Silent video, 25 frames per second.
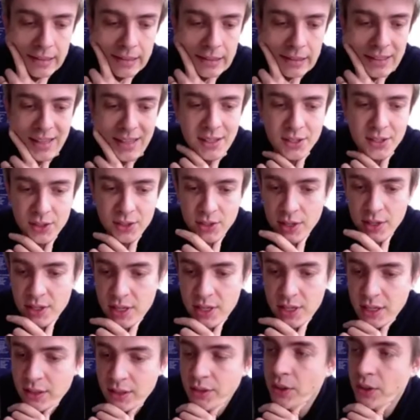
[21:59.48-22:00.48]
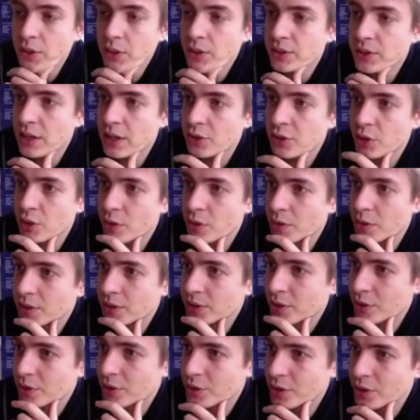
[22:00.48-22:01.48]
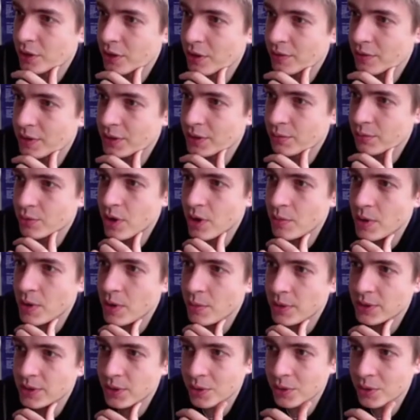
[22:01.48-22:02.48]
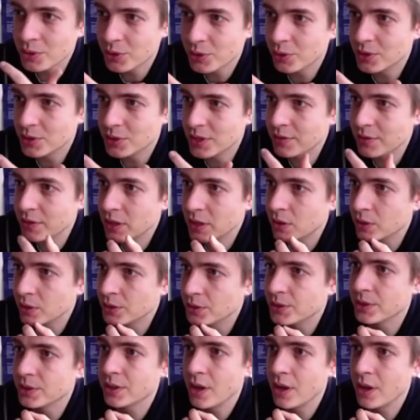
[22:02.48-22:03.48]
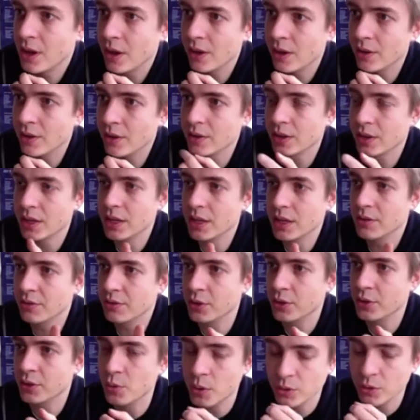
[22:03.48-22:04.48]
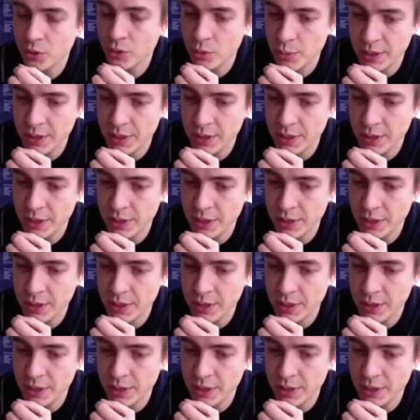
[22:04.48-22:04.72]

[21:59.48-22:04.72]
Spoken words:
and studying the stationary solution of this problem is also difficult if you want